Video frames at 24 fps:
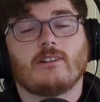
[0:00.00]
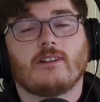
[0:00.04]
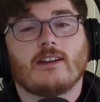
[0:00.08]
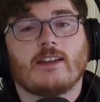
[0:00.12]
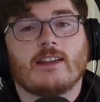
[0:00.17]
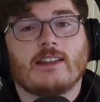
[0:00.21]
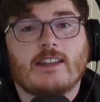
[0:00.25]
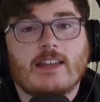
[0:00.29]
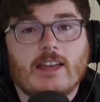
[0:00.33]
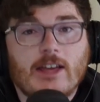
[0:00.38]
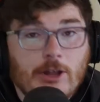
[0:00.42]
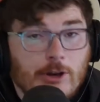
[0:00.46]

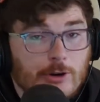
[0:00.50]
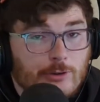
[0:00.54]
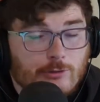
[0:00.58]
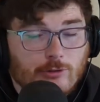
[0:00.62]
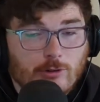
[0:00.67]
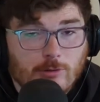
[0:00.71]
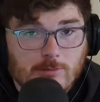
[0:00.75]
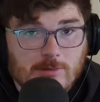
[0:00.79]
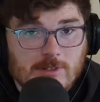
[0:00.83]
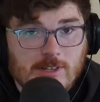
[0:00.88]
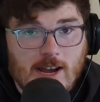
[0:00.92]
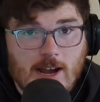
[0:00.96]
An
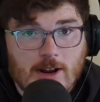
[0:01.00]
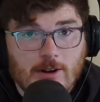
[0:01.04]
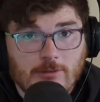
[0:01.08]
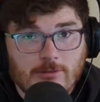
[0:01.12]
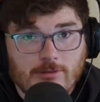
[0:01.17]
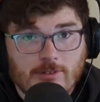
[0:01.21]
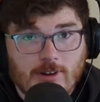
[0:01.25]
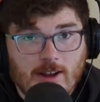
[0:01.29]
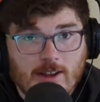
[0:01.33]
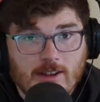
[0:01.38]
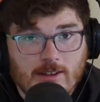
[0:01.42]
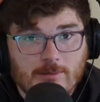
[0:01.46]
interim title
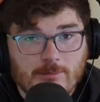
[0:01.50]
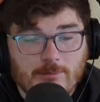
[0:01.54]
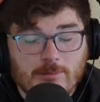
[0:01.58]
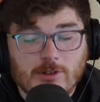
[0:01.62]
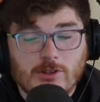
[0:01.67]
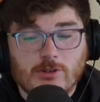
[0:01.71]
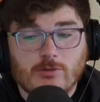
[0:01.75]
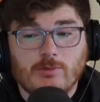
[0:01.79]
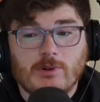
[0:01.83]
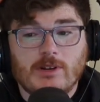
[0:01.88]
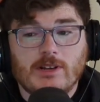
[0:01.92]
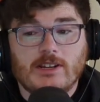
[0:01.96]
fight
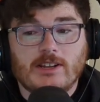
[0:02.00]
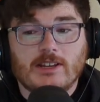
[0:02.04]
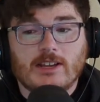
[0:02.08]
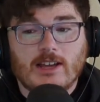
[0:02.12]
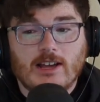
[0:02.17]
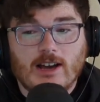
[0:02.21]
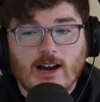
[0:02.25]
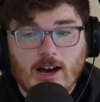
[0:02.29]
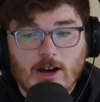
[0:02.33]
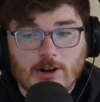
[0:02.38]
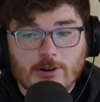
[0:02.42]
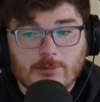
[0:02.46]
between
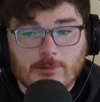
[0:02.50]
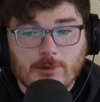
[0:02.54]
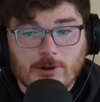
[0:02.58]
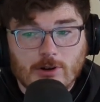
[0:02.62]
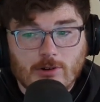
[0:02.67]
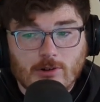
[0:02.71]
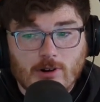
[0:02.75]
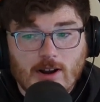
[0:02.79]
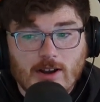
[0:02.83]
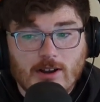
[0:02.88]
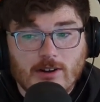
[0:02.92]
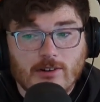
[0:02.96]
Conor
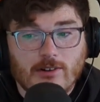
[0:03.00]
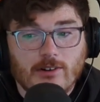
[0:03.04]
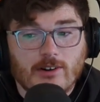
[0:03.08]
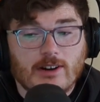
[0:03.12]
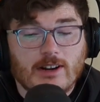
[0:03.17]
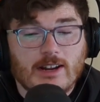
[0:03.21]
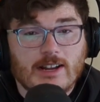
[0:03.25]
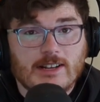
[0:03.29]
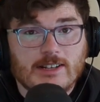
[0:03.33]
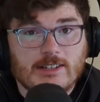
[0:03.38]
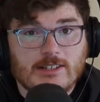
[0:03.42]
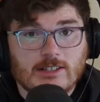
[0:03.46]

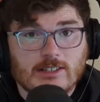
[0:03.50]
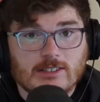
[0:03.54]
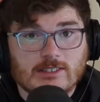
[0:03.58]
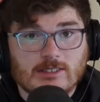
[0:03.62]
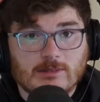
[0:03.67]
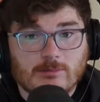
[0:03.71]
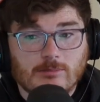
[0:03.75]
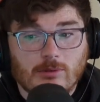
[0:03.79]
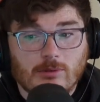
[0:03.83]
McGregor and Dustin